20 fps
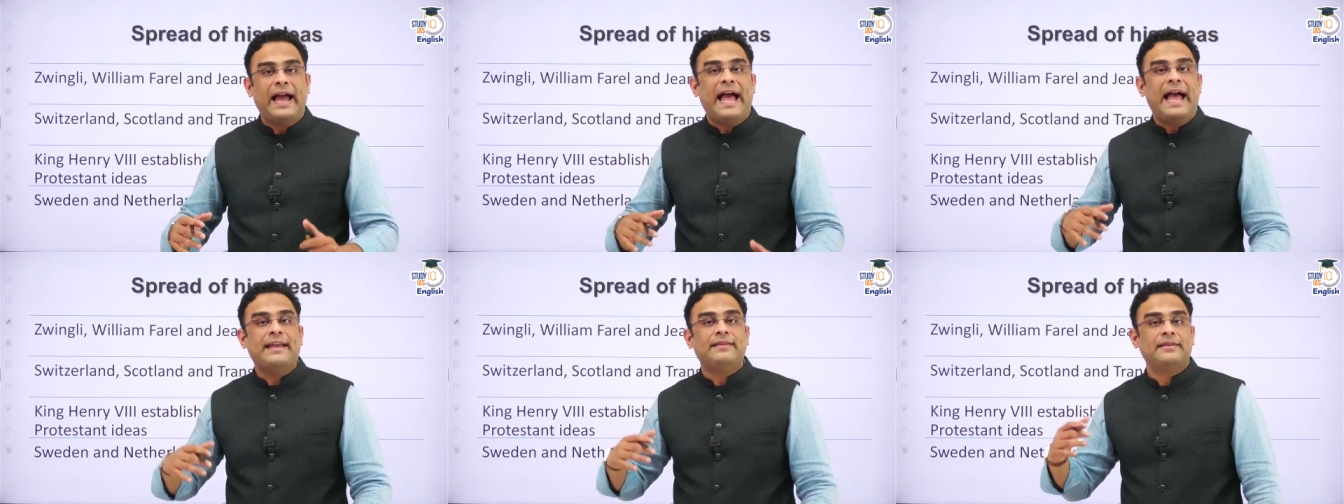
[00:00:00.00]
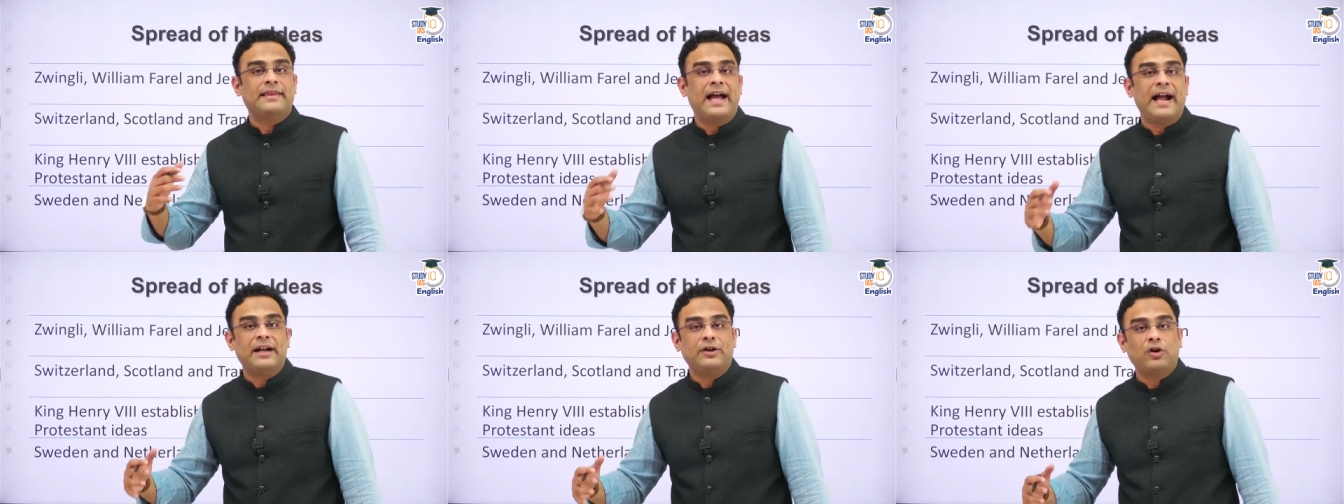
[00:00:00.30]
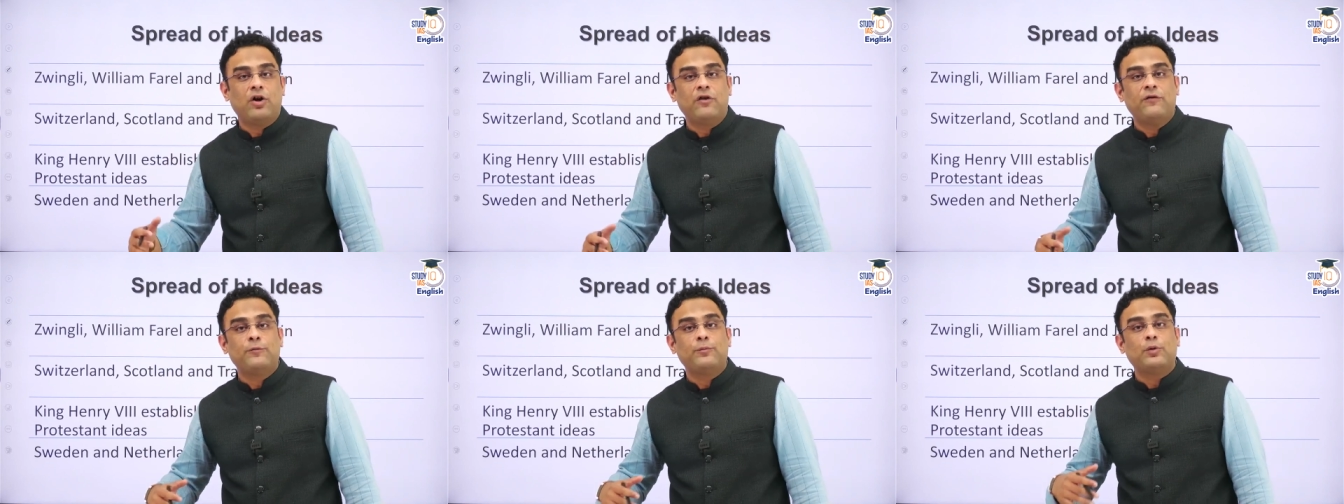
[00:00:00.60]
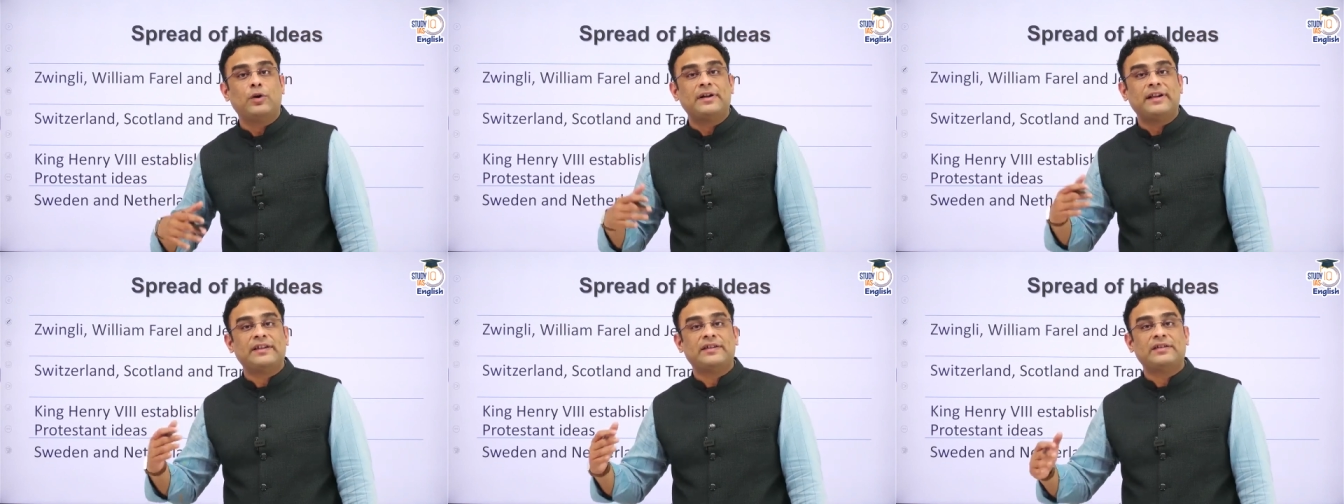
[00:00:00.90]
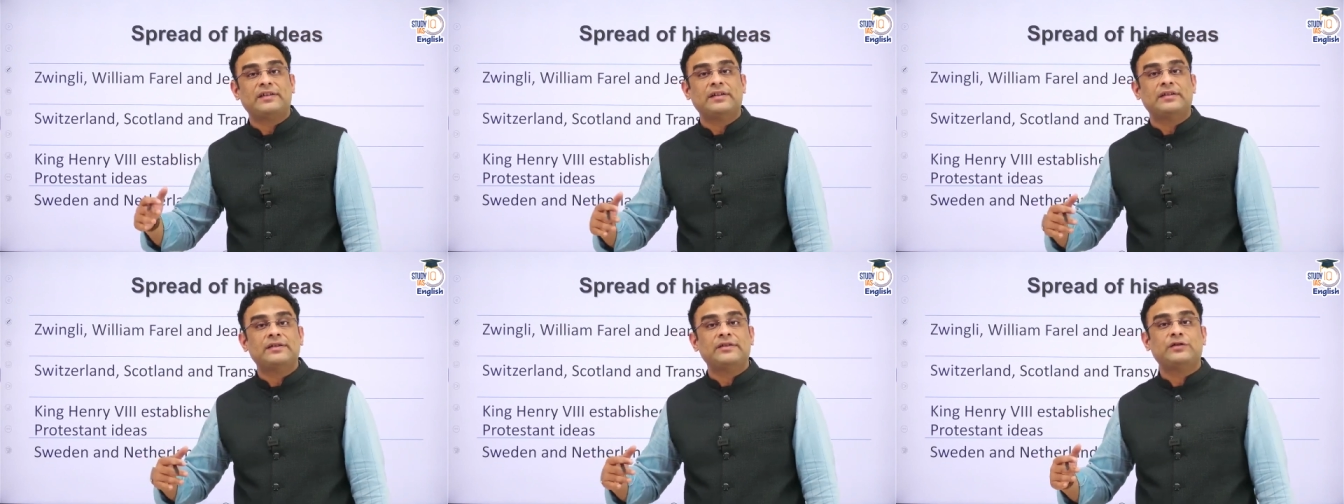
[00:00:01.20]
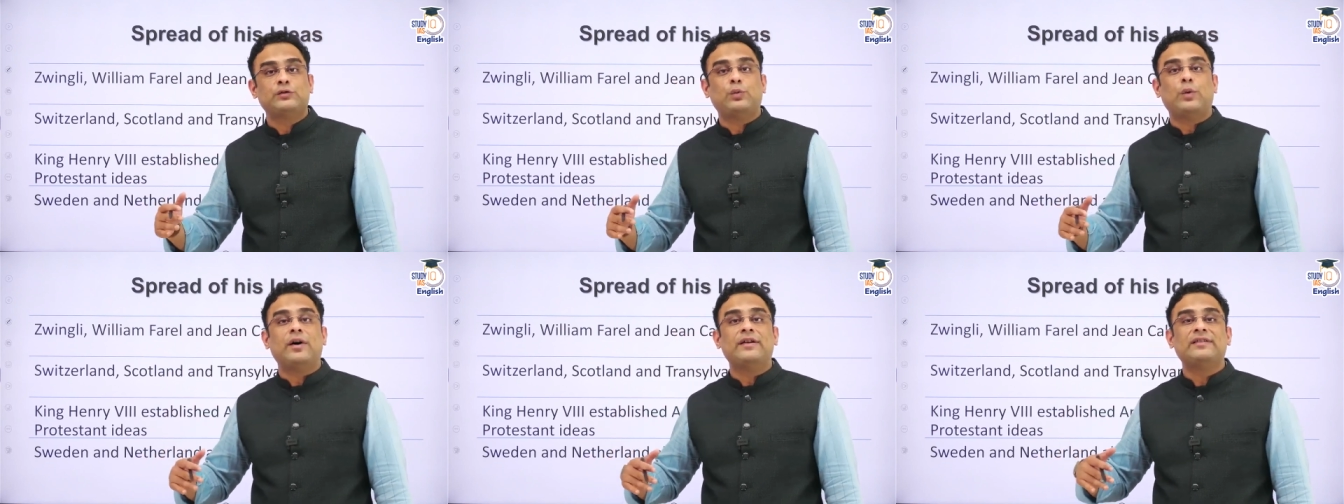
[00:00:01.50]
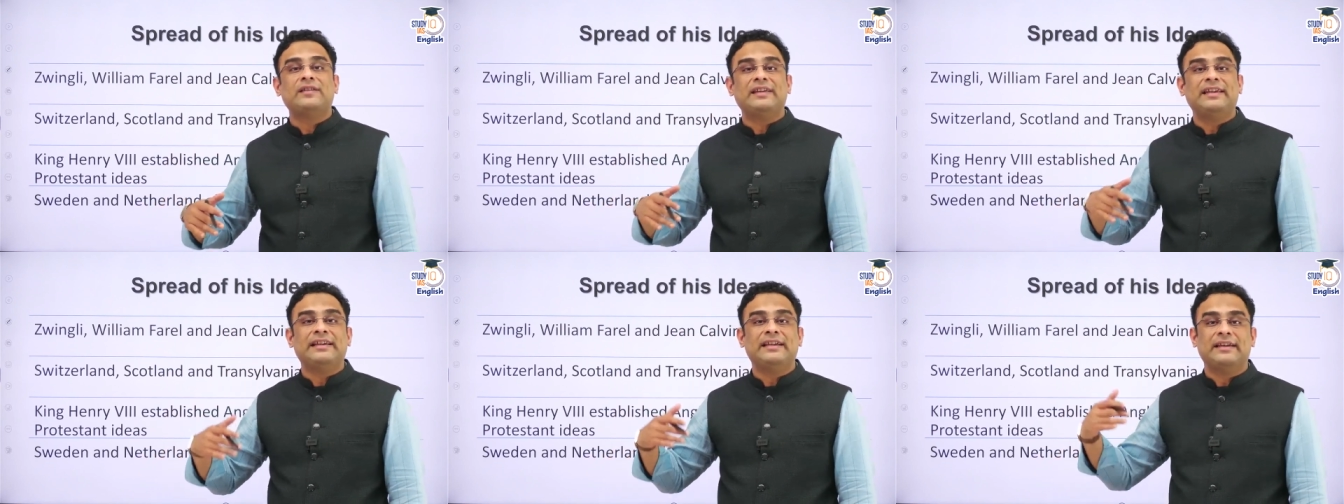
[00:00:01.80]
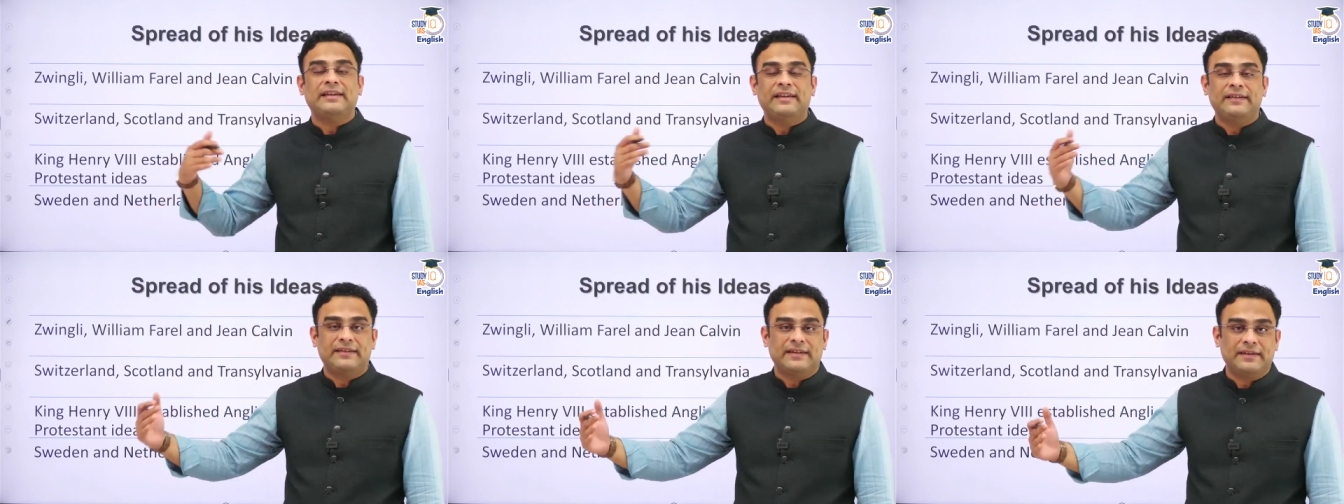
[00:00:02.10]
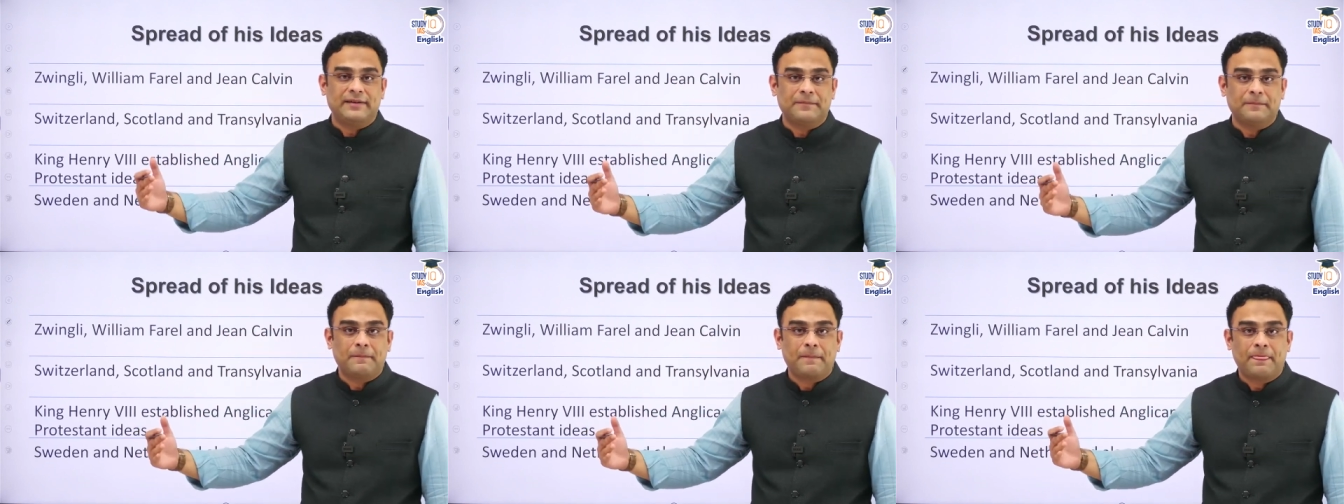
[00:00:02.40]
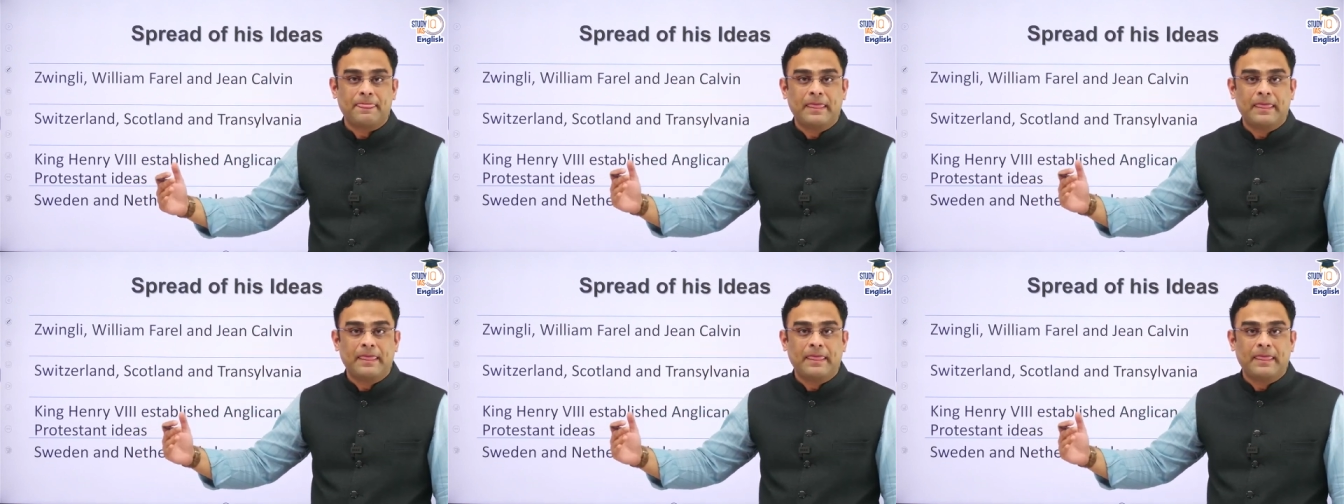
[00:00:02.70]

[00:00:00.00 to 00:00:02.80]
and that of Protestants was increasing.